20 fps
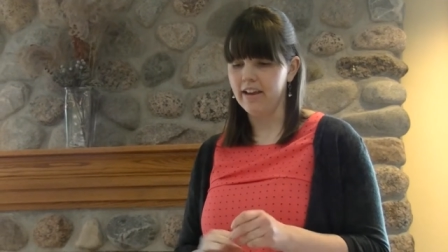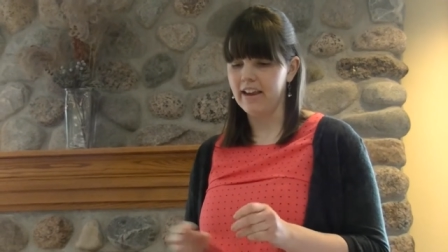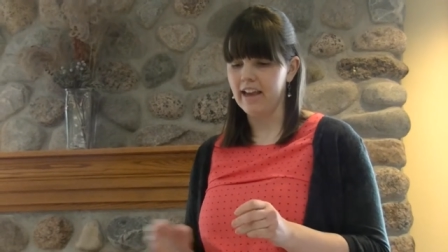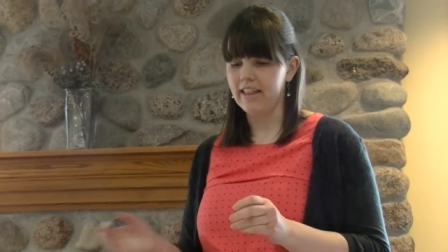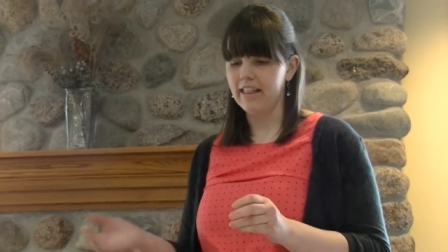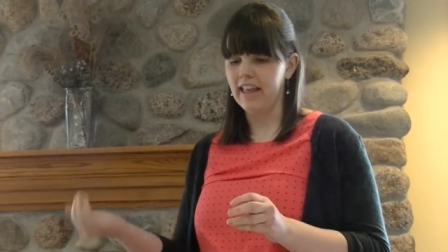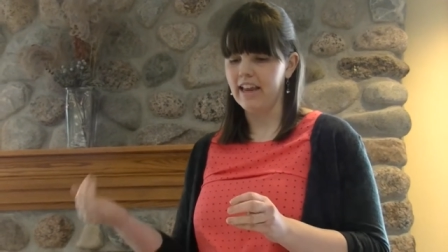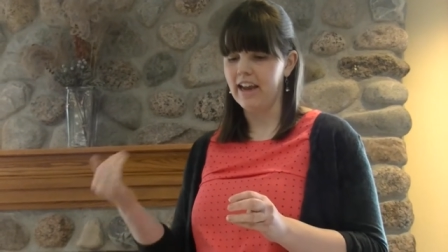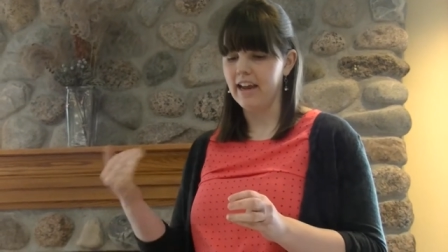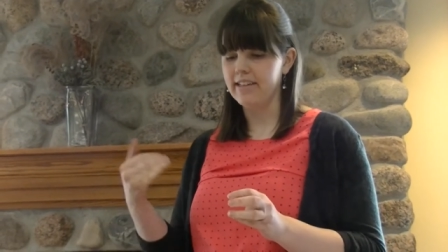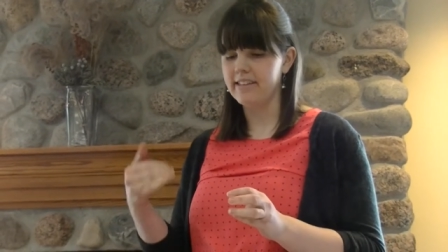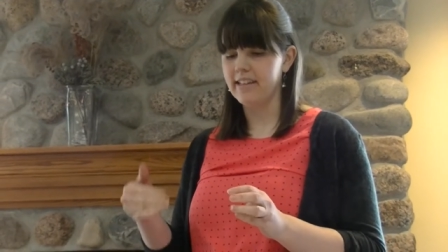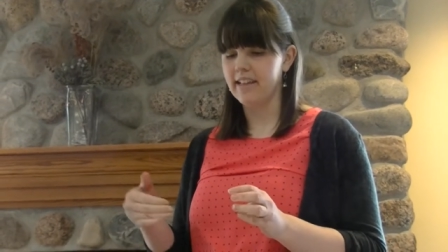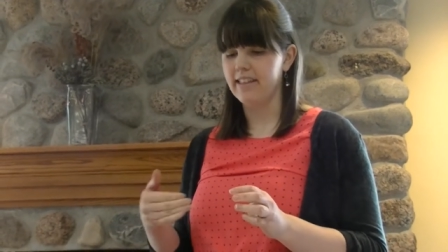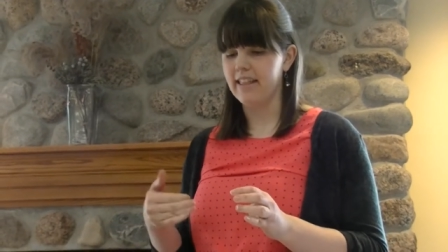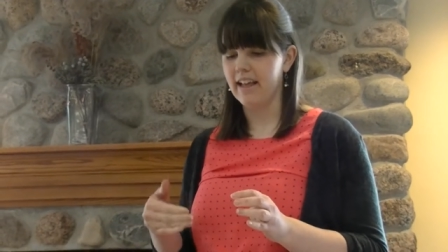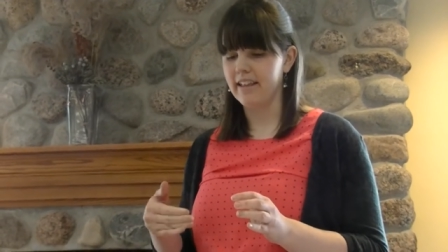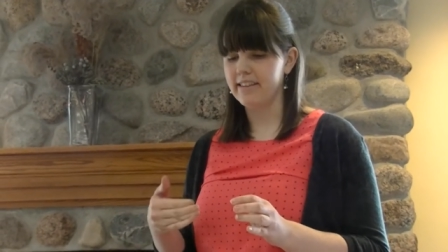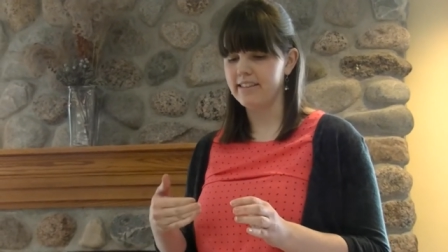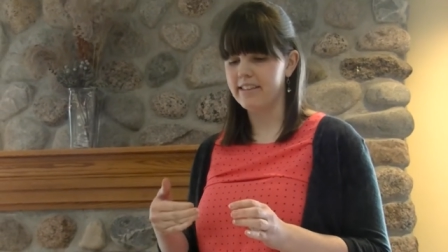again, like I
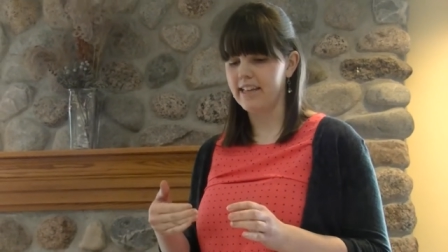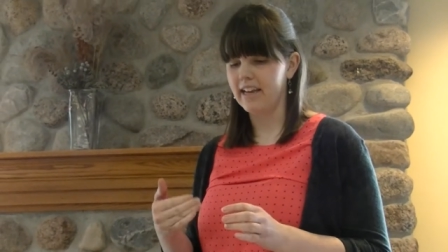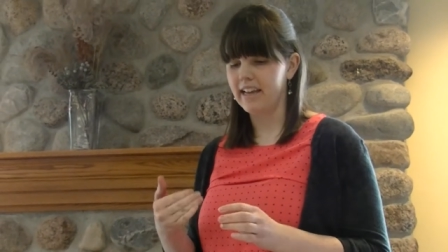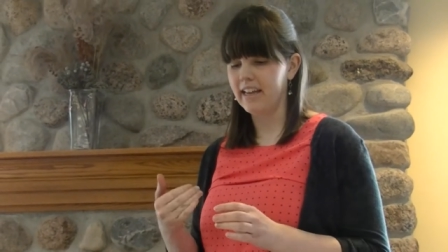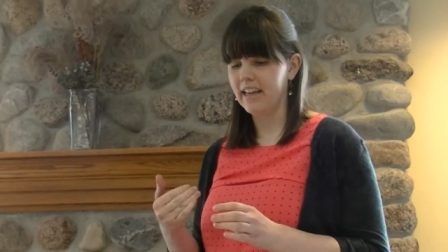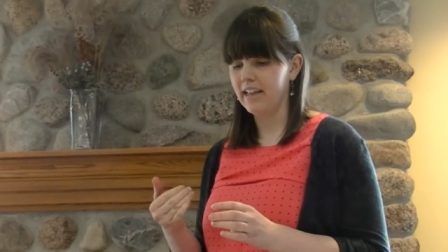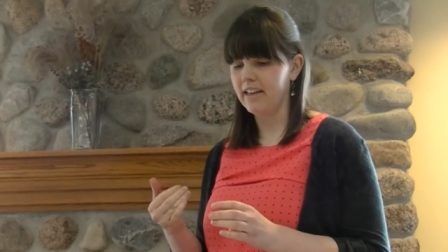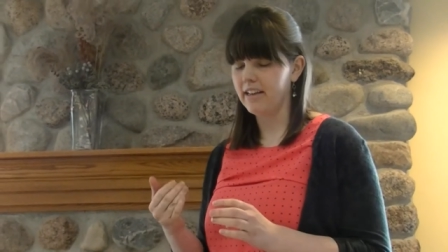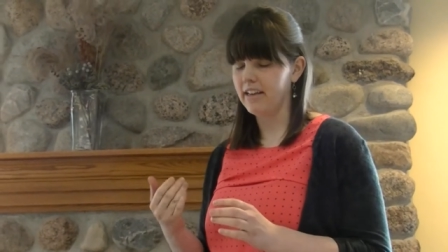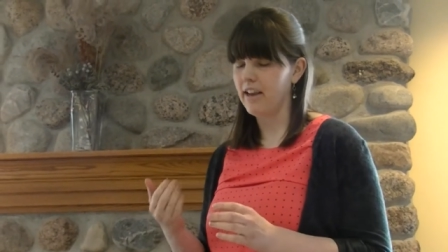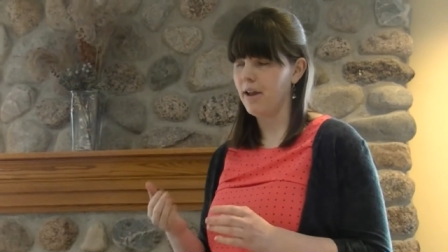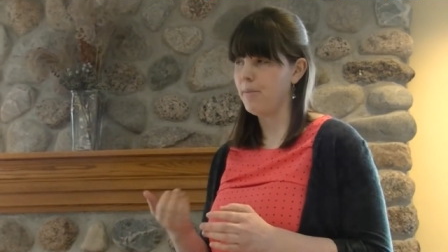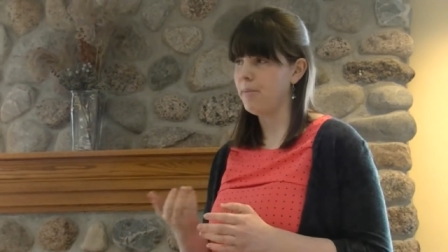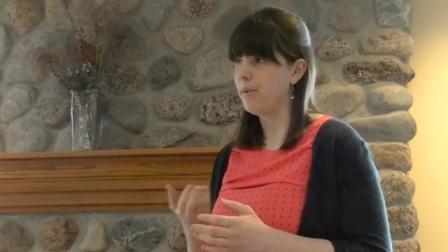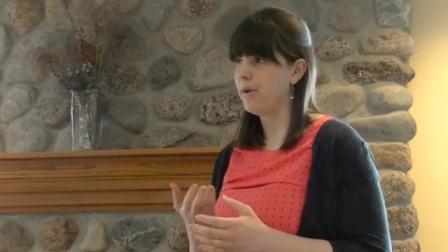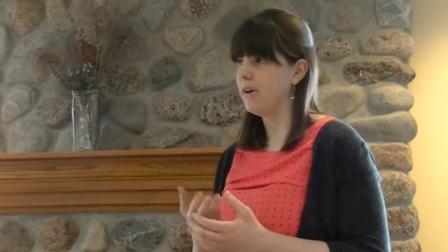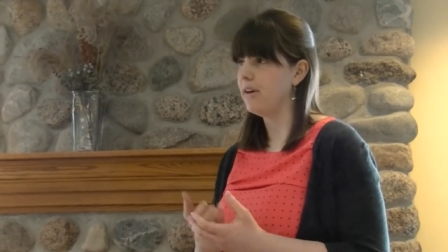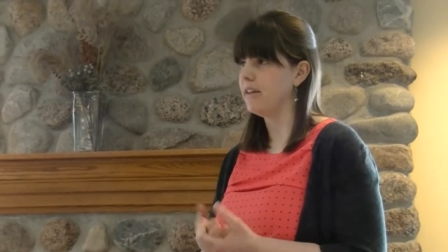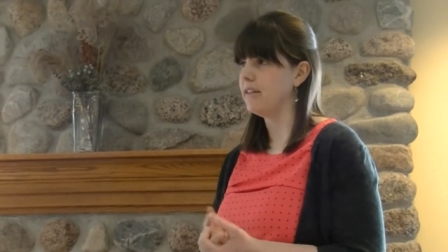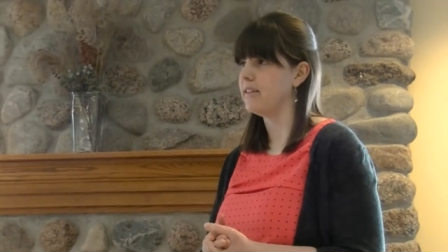said, that second
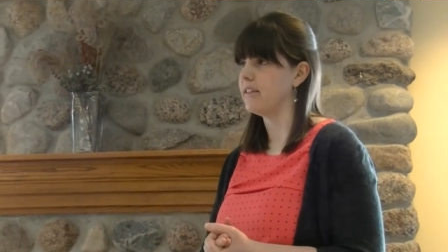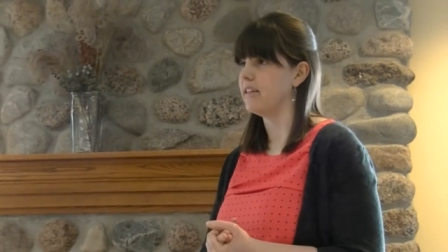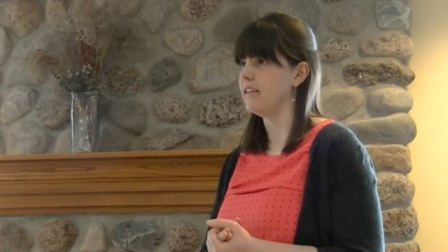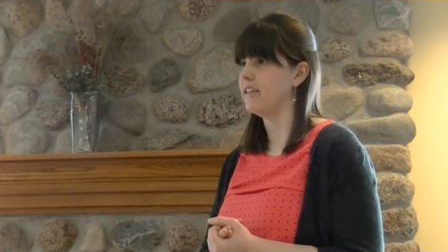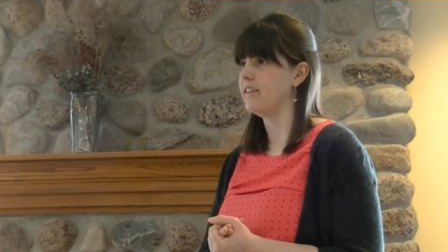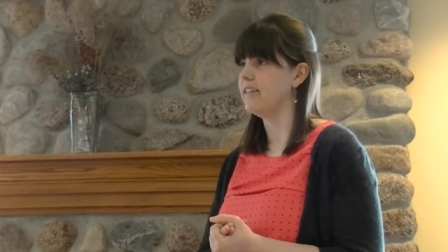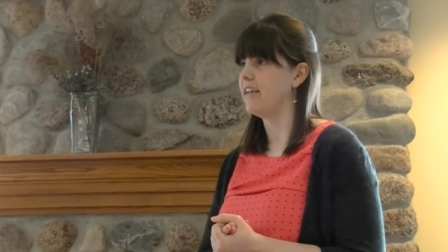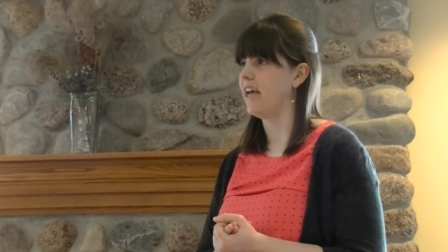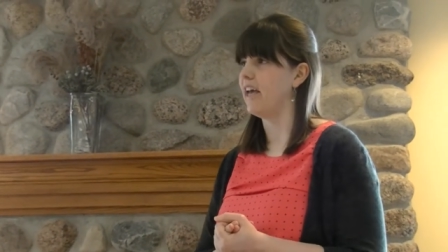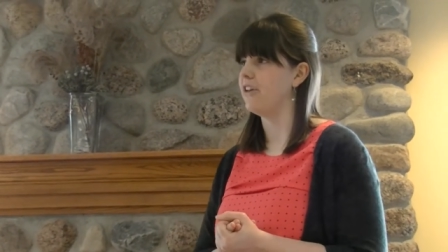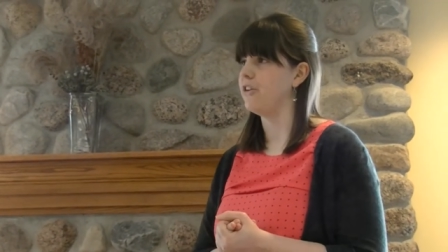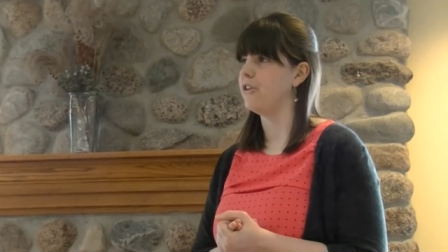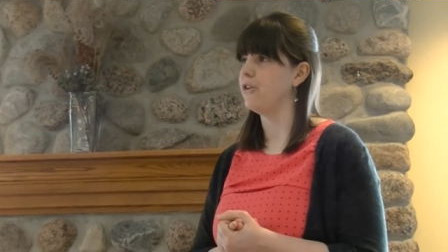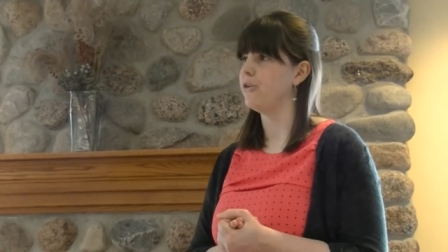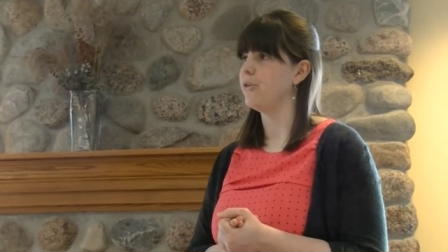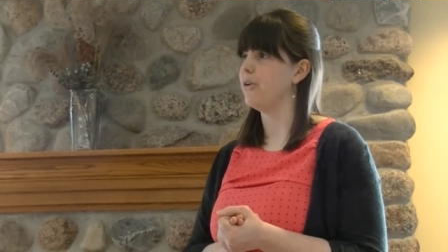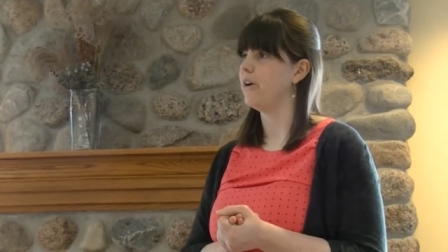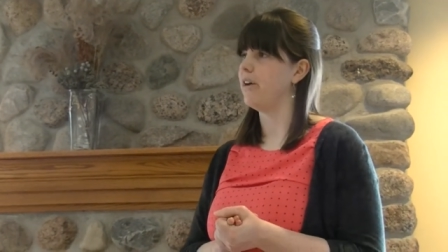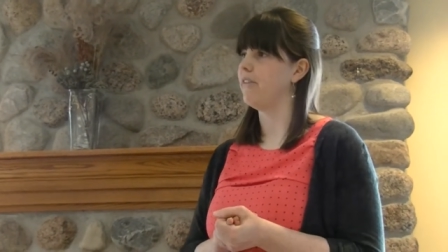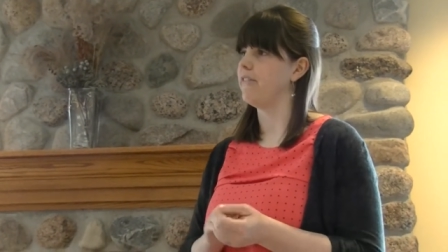number is going to tell
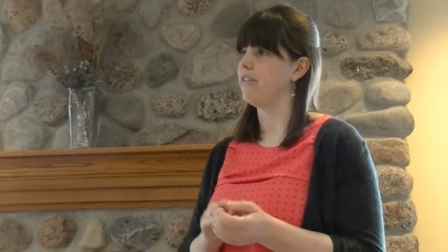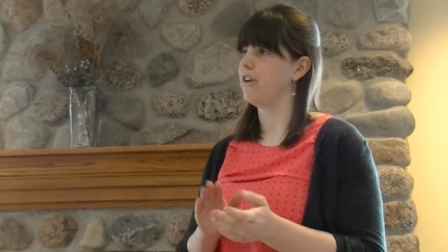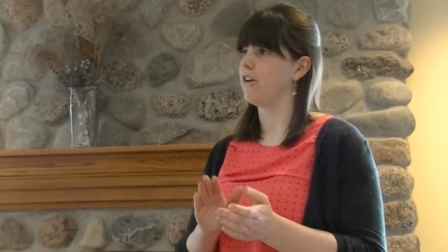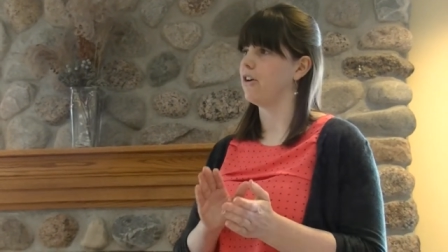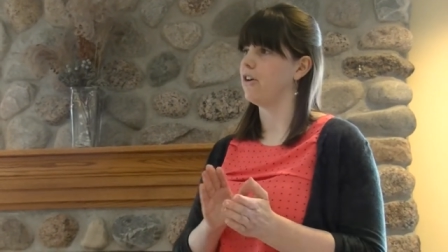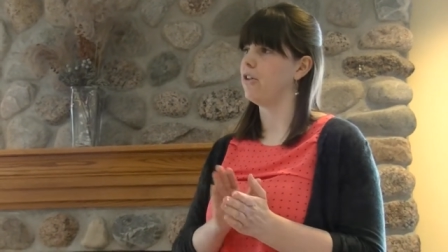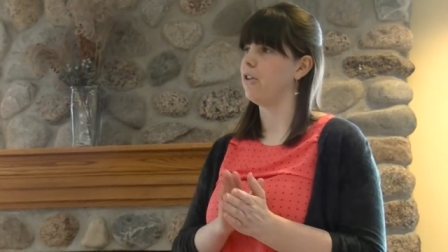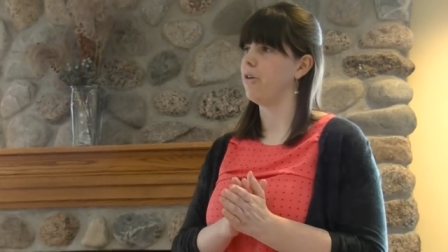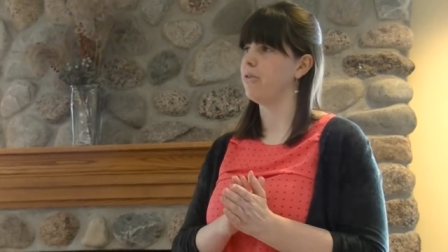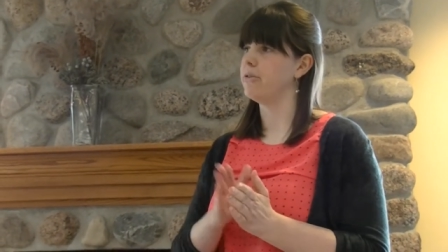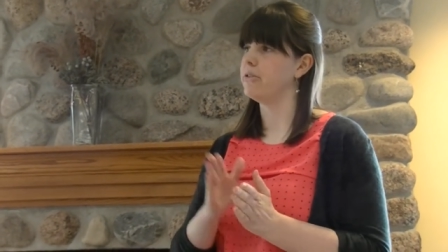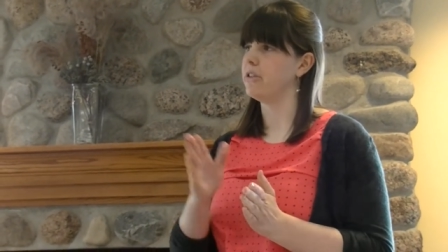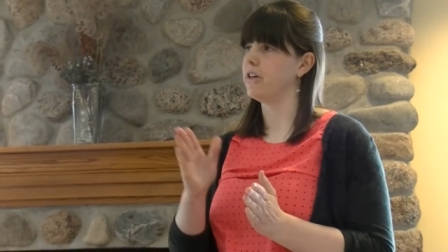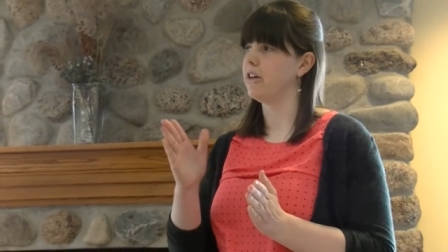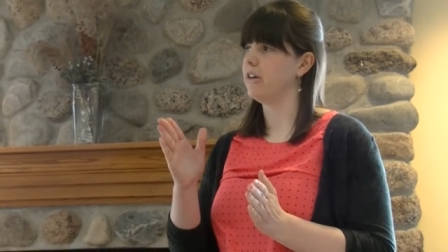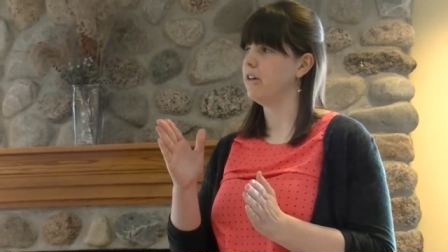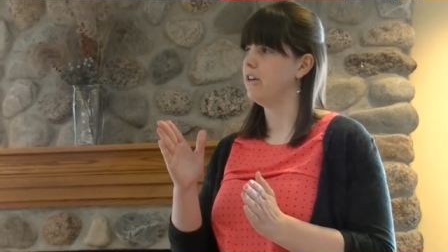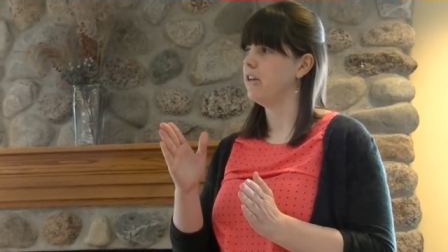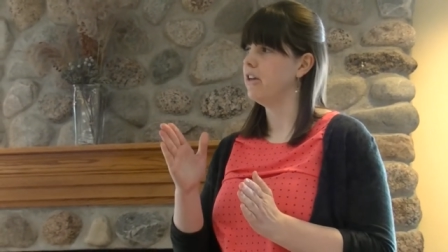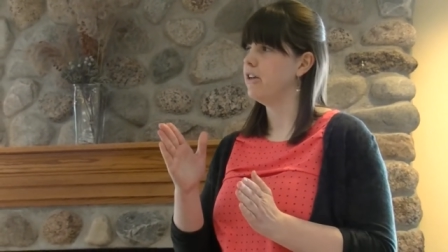you if they're
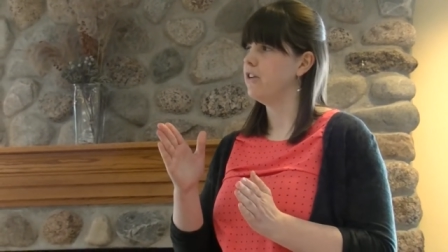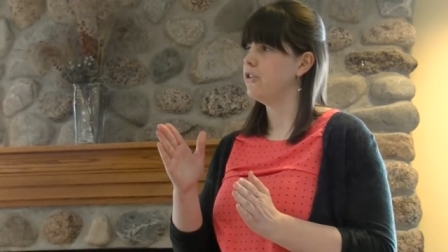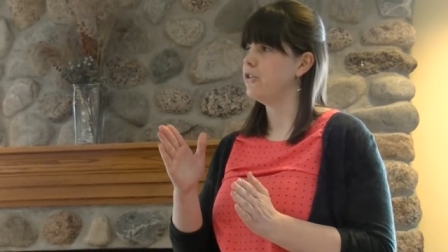closer